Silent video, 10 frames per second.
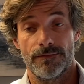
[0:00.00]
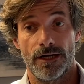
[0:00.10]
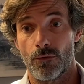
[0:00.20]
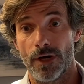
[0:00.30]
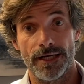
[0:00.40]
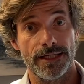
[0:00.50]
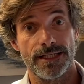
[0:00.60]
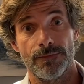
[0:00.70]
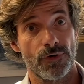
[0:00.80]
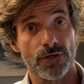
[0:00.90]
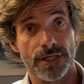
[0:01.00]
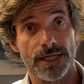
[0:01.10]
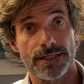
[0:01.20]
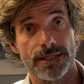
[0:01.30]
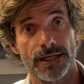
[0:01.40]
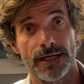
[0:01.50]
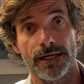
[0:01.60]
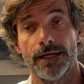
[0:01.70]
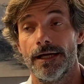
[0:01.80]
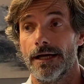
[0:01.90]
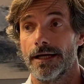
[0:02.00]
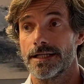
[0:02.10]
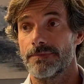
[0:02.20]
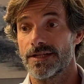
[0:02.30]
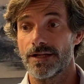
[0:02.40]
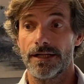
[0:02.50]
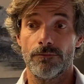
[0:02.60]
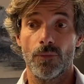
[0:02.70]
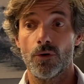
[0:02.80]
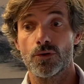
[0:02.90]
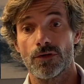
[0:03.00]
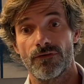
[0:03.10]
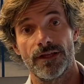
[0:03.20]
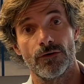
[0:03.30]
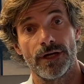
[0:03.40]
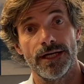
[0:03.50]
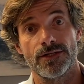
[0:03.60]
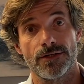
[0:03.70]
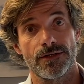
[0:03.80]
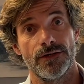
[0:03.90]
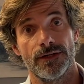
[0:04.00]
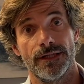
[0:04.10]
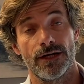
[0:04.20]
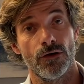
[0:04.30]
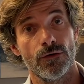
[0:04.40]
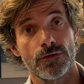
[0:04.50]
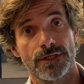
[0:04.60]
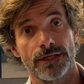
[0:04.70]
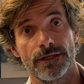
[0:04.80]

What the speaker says: a quite easy process, yeah? And especially most of the locations here in the coast,